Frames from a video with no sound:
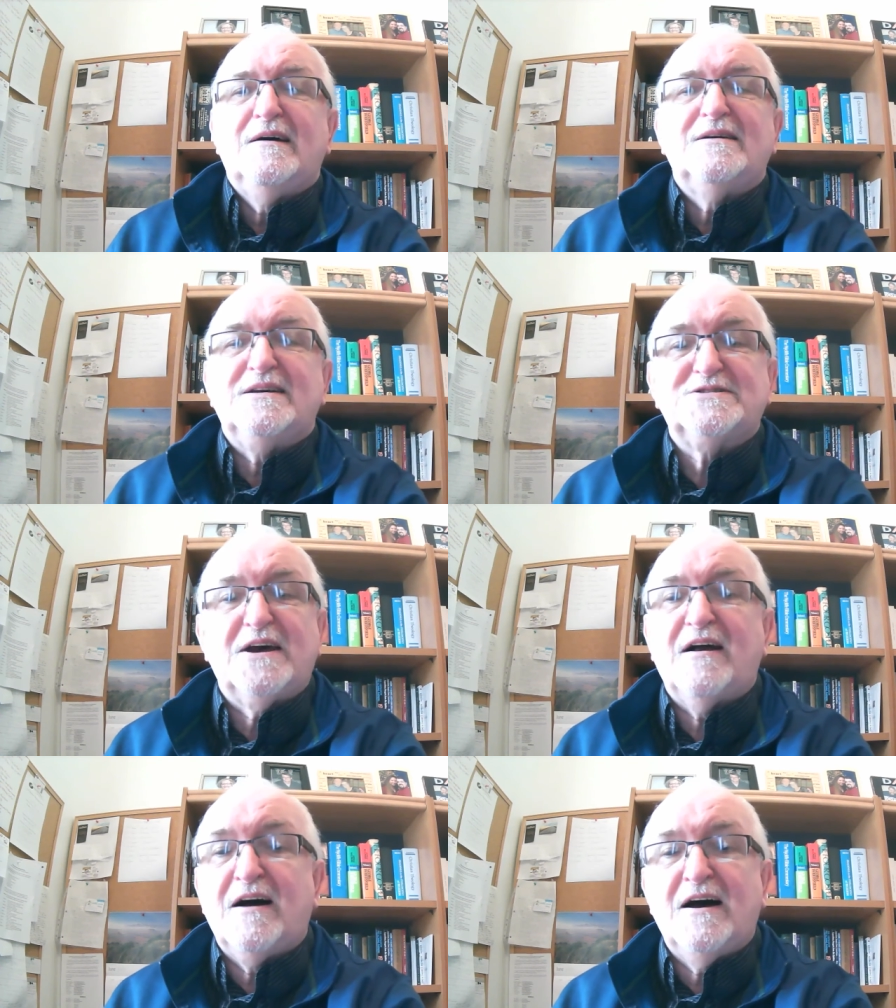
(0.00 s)
He
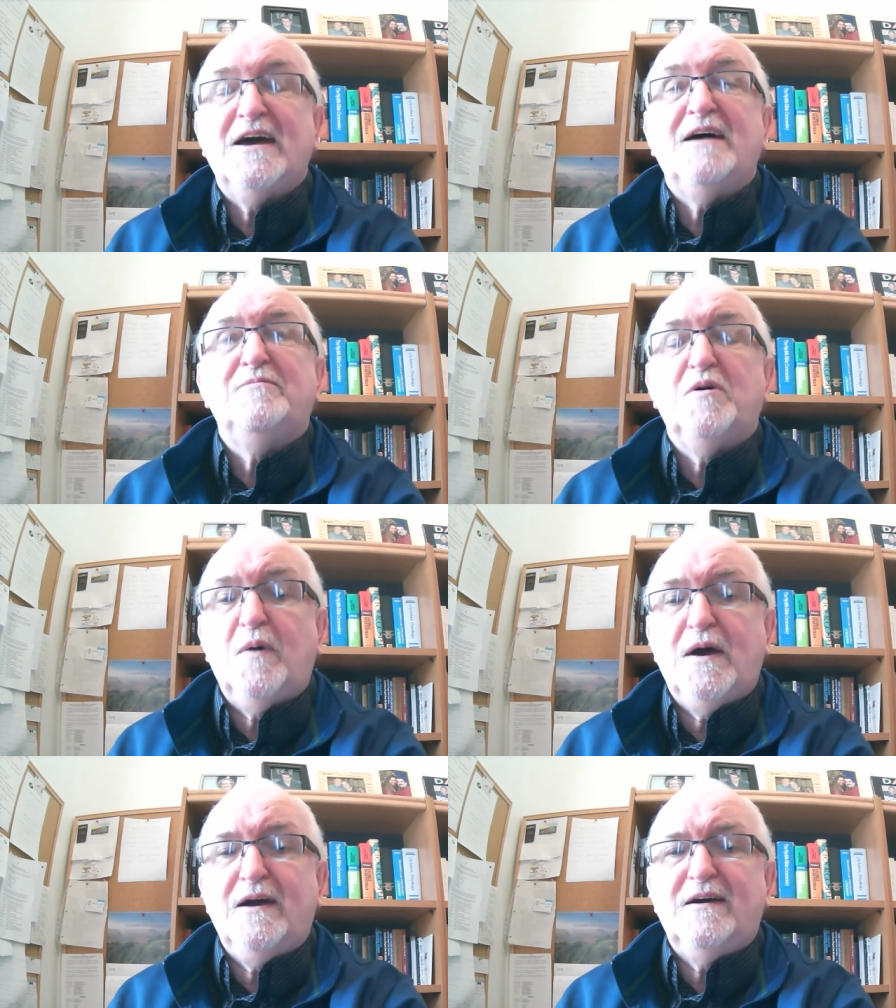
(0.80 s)
said, I am the
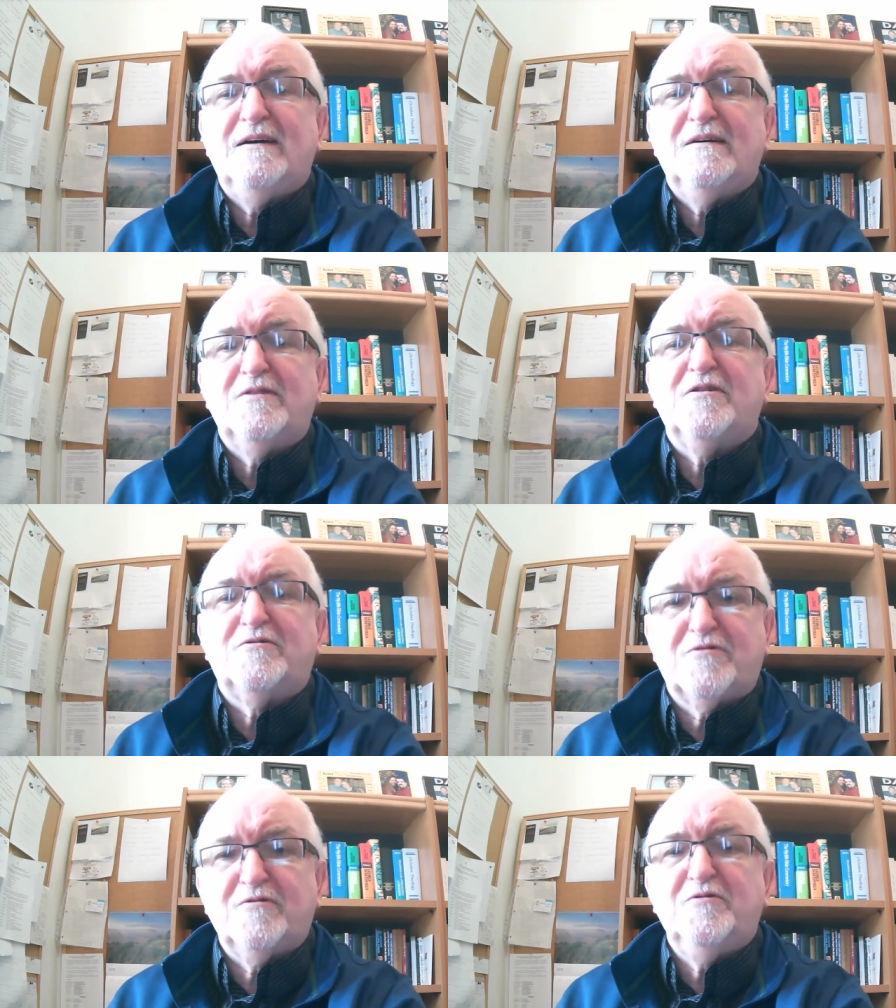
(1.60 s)
way, the
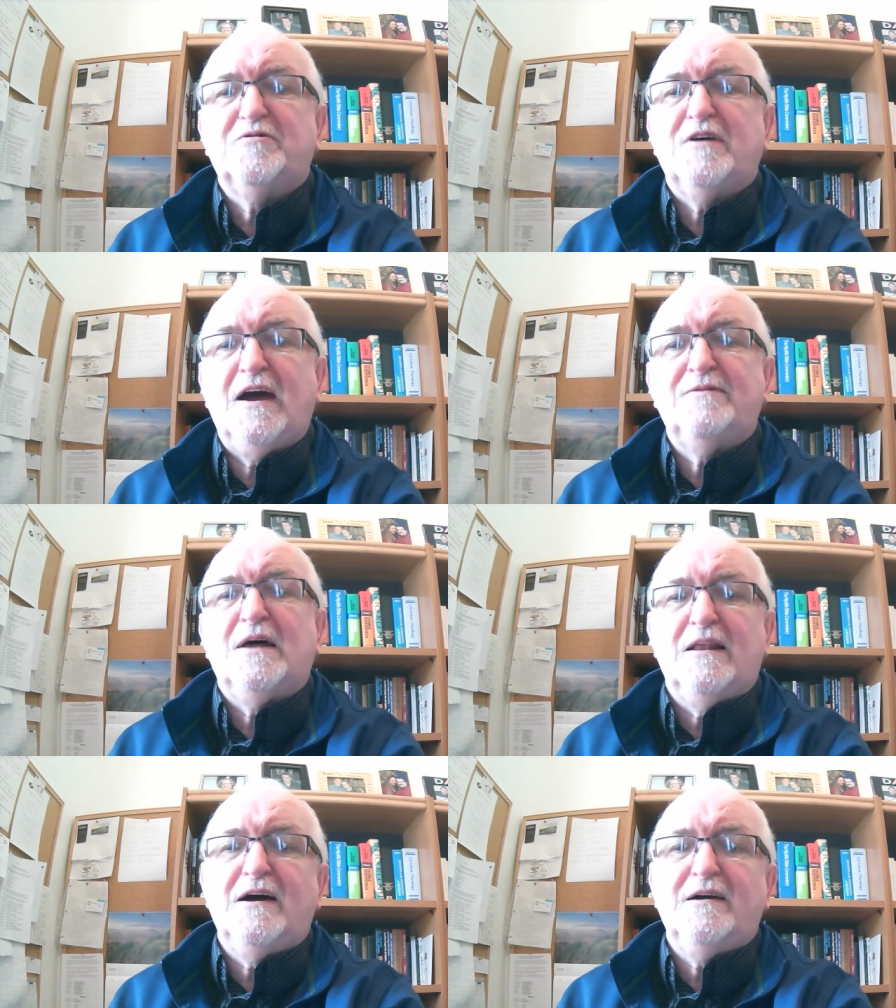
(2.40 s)
truth, and the
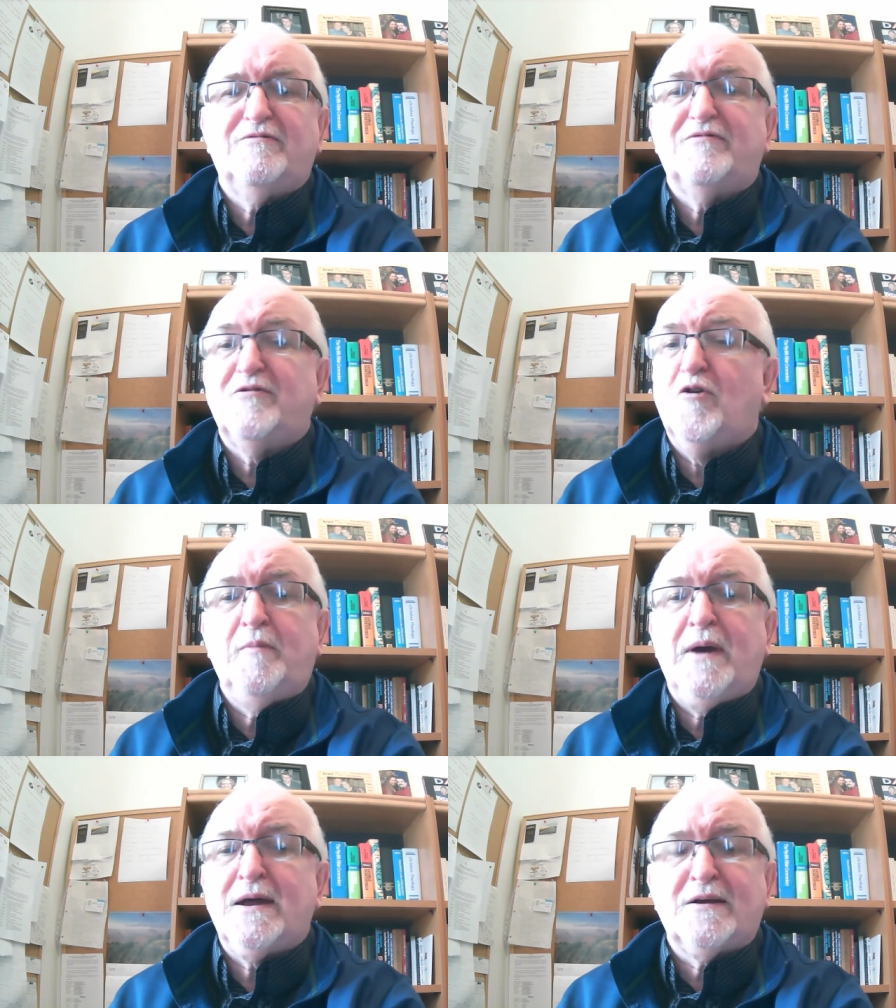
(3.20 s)
life. No
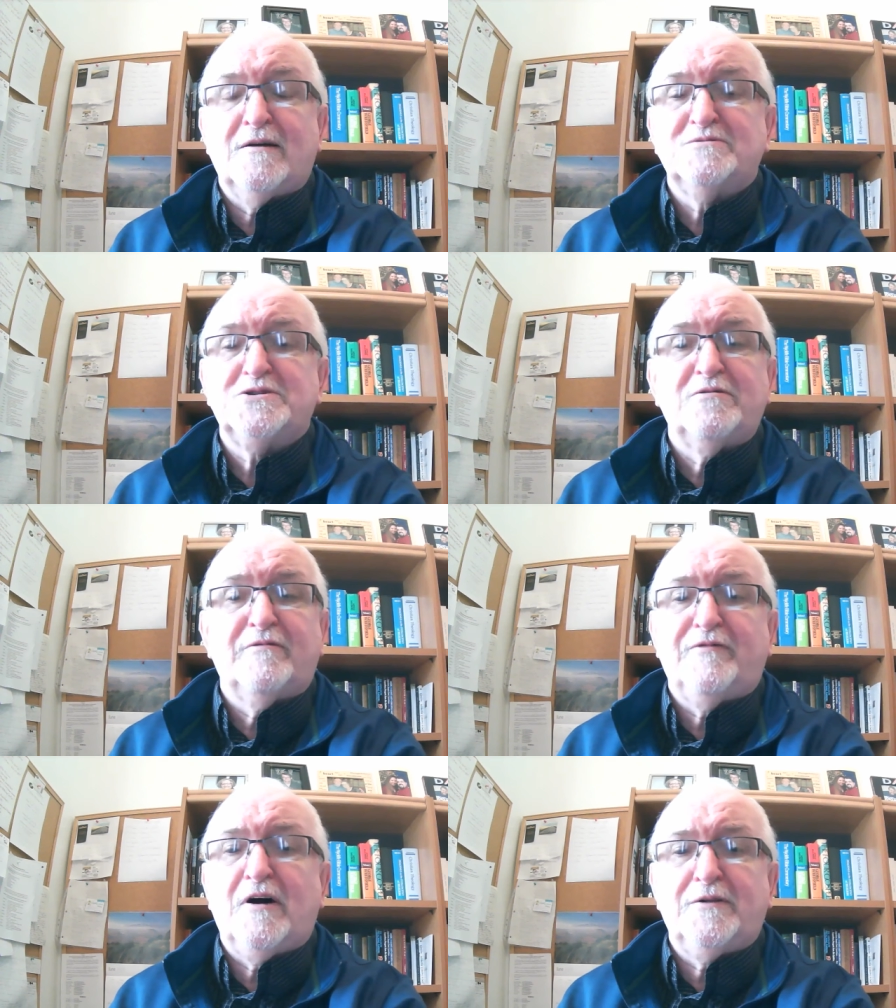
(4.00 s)
man comes to the
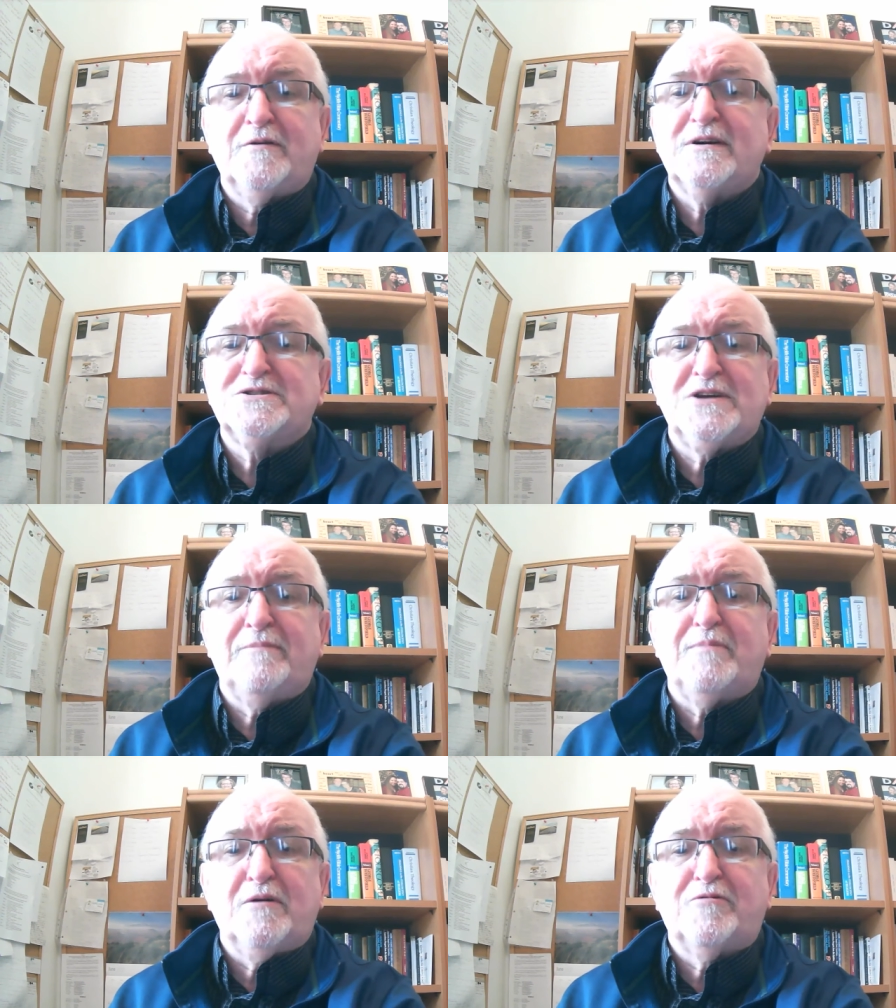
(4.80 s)
Father
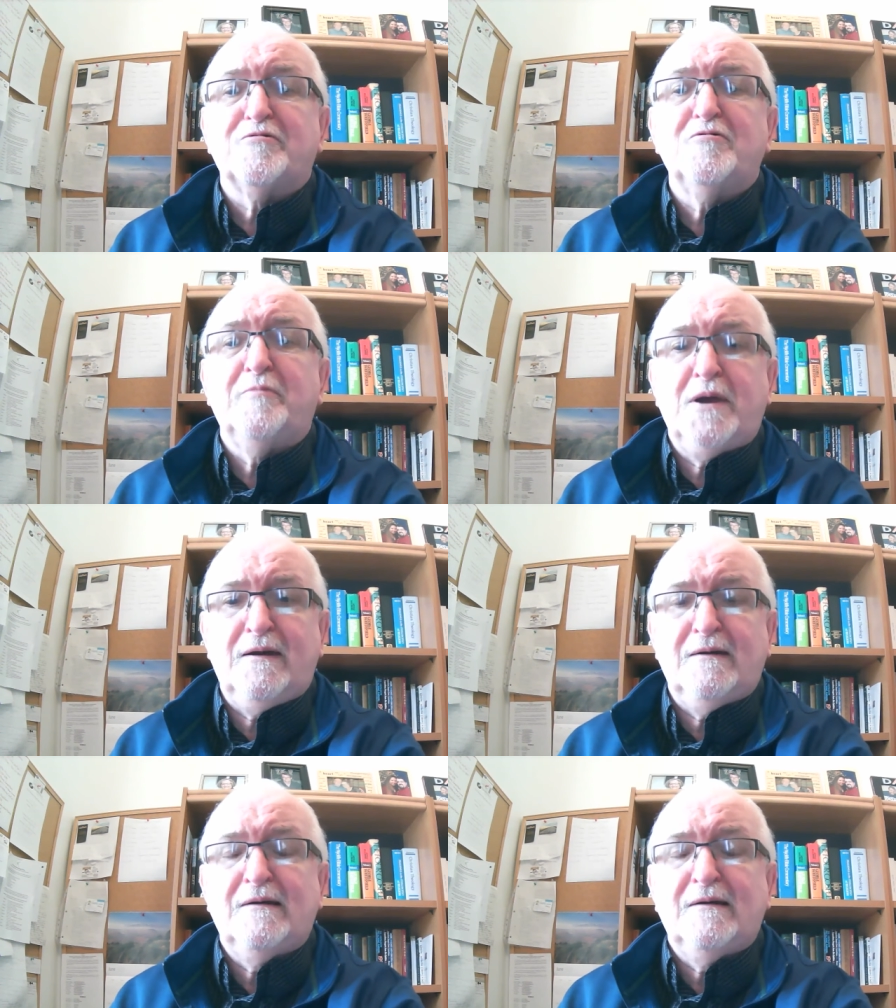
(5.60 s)
except through me.